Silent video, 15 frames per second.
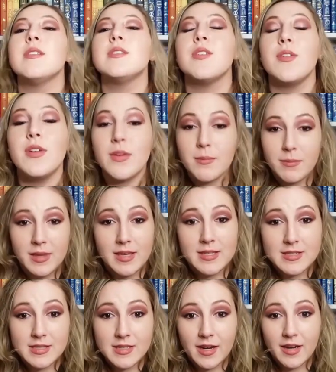So
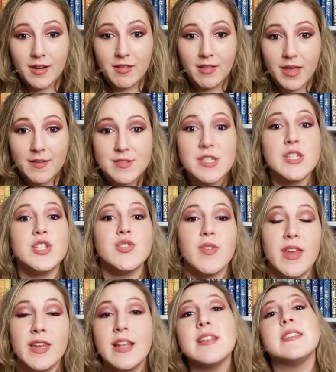Mia's entire life, she's
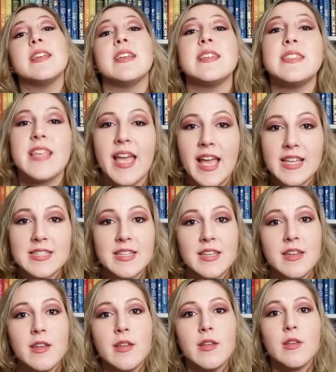trained as an
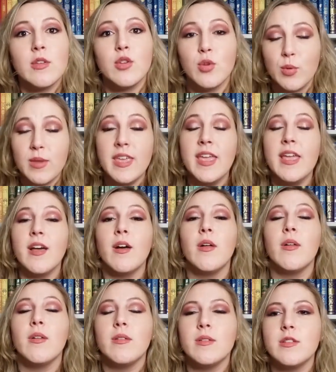assassin to
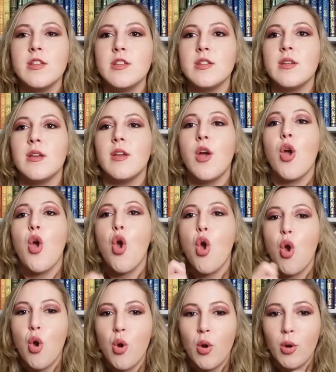kill
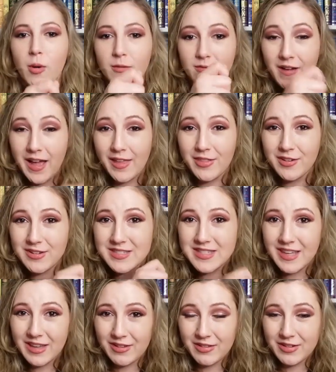her father's
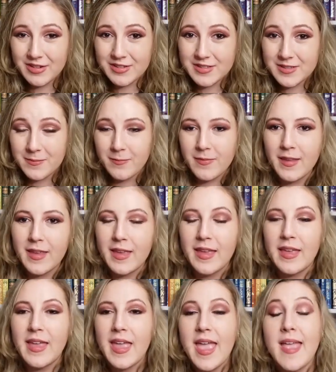killers.
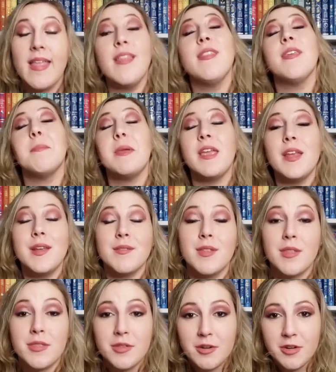And at the beginning of
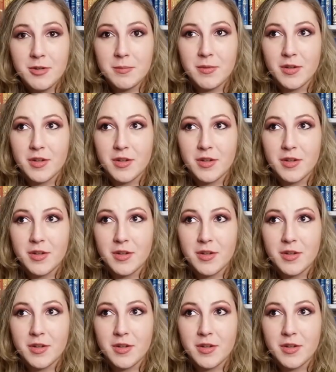the third